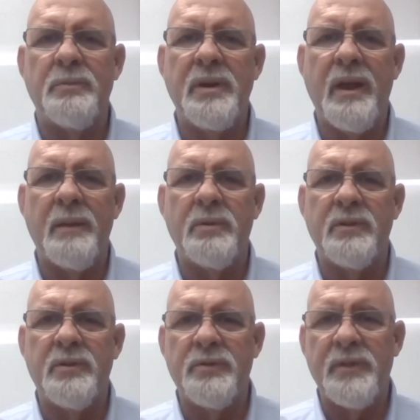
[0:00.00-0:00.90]
be able
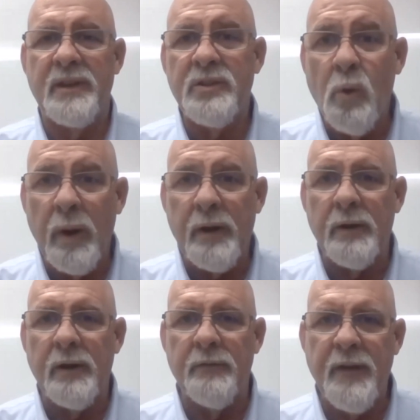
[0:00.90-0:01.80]
to do things
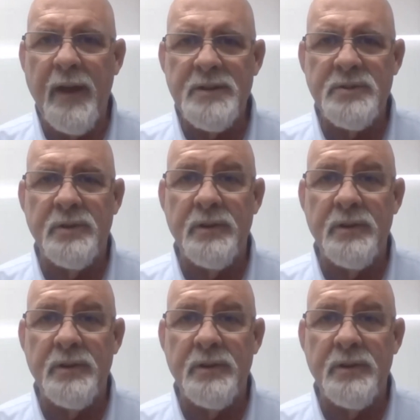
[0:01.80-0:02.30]
quicker and faster.